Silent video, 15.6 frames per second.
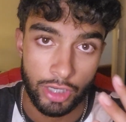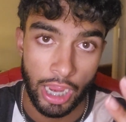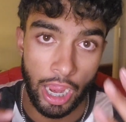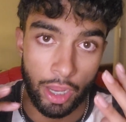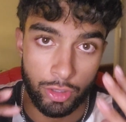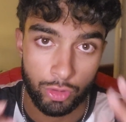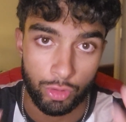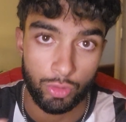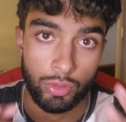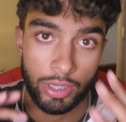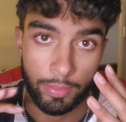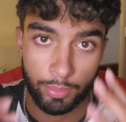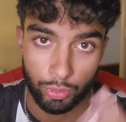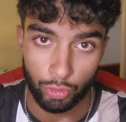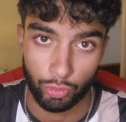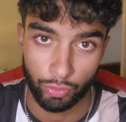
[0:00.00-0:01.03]
how you
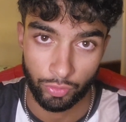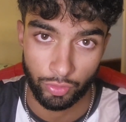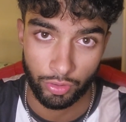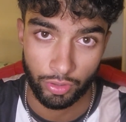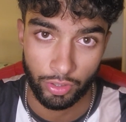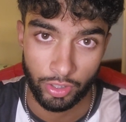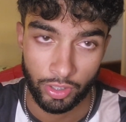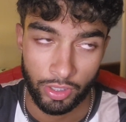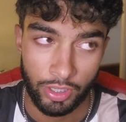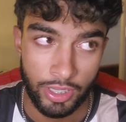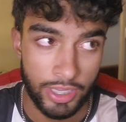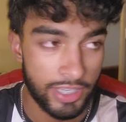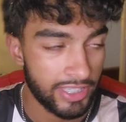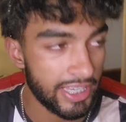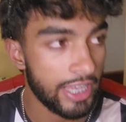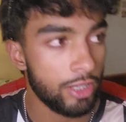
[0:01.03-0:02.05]
improve.
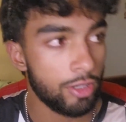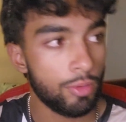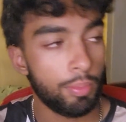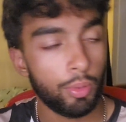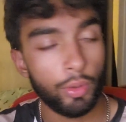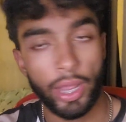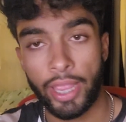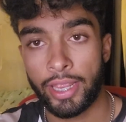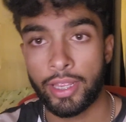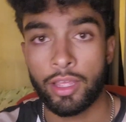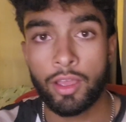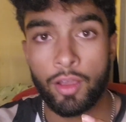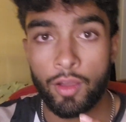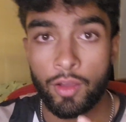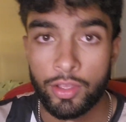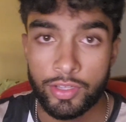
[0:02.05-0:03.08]
Say you put a
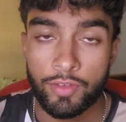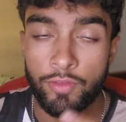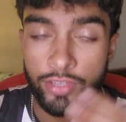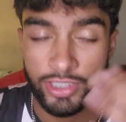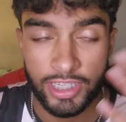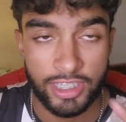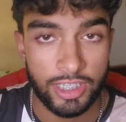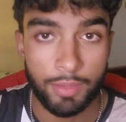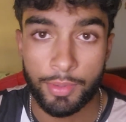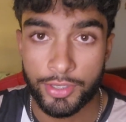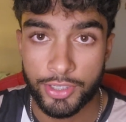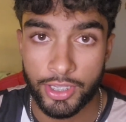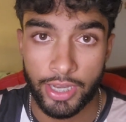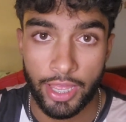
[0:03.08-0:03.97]
60%